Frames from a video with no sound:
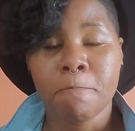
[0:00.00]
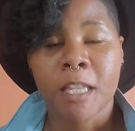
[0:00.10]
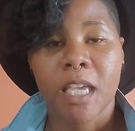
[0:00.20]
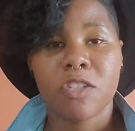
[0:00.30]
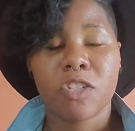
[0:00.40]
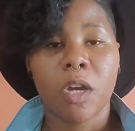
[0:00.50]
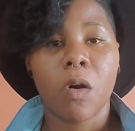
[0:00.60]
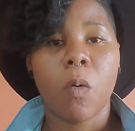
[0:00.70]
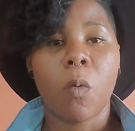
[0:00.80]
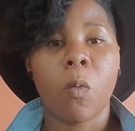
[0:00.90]
And
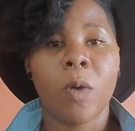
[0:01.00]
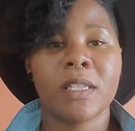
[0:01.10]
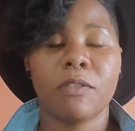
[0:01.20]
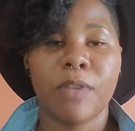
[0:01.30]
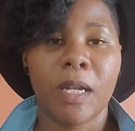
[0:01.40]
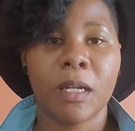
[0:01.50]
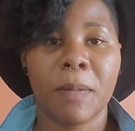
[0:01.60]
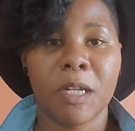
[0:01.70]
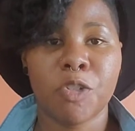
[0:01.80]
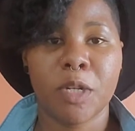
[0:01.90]
so once I found out
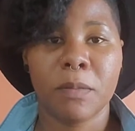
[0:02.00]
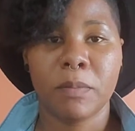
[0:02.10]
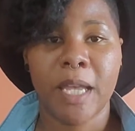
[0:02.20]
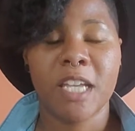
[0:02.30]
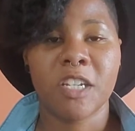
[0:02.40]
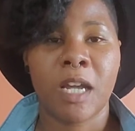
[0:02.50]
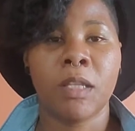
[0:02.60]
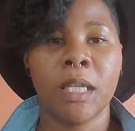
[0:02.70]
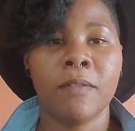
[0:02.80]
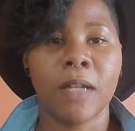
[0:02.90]
about Jordan Page, and
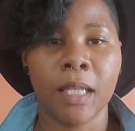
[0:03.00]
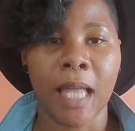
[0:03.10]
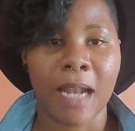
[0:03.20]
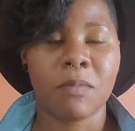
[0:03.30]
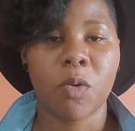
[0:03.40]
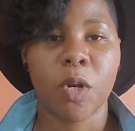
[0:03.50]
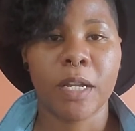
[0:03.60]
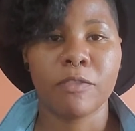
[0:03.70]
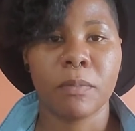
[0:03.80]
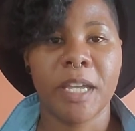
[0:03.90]
I'll leave a lot of more
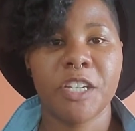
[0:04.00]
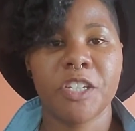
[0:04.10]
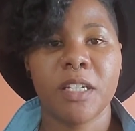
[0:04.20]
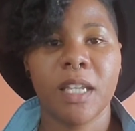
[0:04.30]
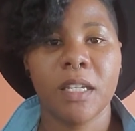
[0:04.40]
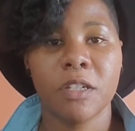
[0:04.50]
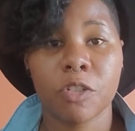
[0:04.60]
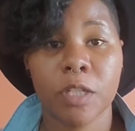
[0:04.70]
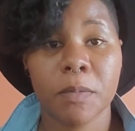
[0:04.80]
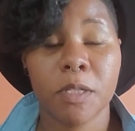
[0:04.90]
information in the
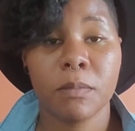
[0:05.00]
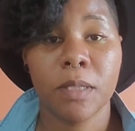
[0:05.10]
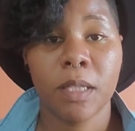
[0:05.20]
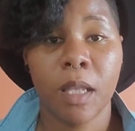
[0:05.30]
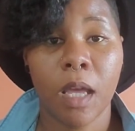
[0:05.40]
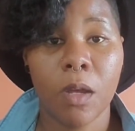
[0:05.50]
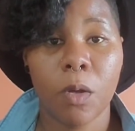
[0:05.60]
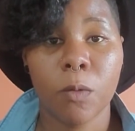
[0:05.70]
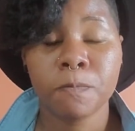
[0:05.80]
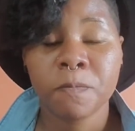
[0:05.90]
description
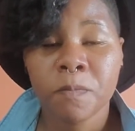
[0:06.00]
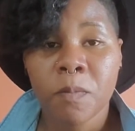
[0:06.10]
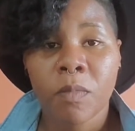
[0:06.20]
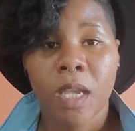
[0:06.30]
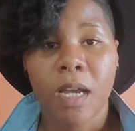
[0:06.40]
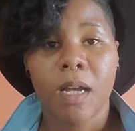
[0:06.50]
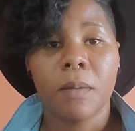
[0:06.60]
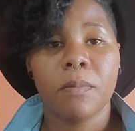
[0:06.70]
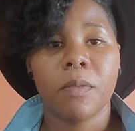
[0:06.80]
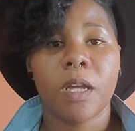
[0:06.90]
below,
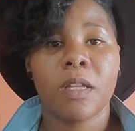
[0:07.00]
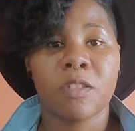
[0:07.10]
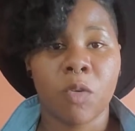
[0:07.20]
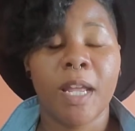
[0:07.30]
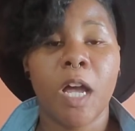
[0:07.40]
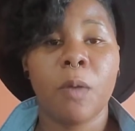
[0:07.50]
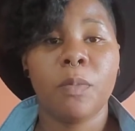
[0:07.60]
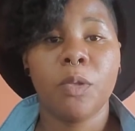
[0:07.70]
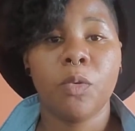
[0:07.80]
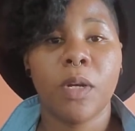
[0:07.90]
it's going to
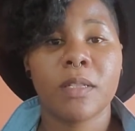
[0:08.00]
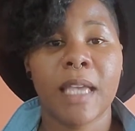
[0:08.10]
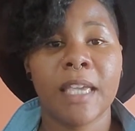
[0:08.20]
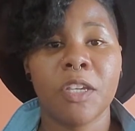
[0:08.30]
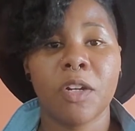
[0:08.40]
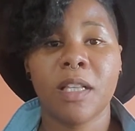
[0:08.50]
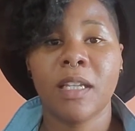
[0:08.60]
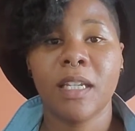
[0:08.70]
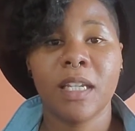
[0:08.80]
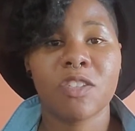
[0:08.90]
help you take your
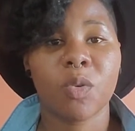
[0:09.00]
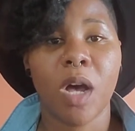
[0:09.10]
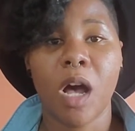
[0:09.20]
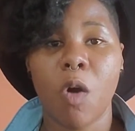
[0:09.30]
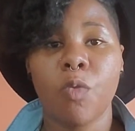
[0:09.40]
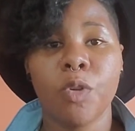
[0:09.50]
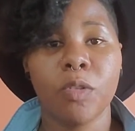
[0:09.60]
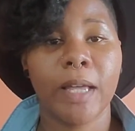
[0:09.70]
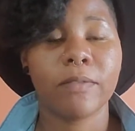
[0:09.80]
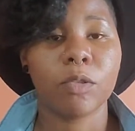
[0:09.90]
cleaning to a whole new
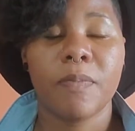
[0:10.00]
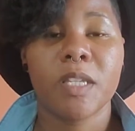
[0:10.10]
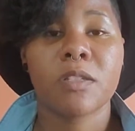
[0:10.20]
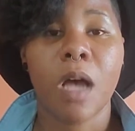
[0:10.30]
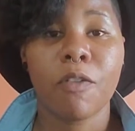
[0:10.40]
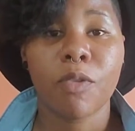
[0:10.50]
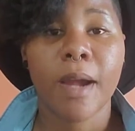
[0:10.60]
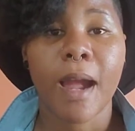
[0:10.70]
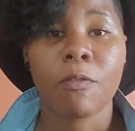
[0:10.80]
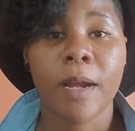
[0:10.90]
level. The
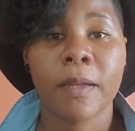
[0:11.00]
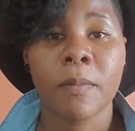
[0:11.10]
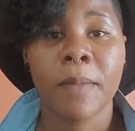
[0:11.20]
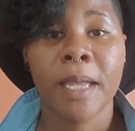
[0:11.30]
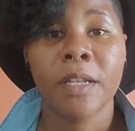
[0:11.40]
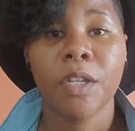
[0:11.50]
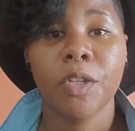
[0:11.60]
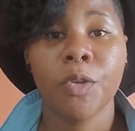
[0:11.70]
software I recommend you